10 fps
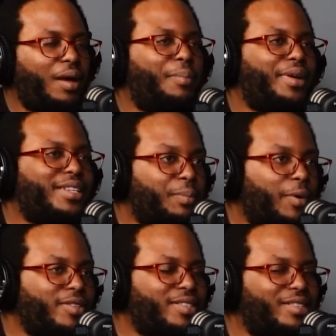but as a
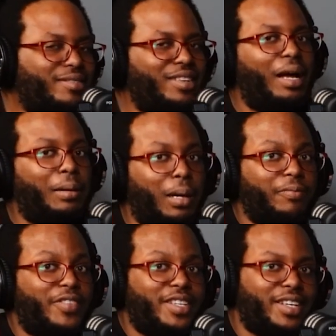person, I'm
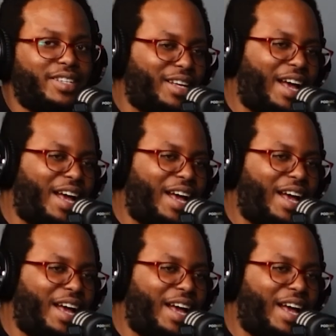vegan.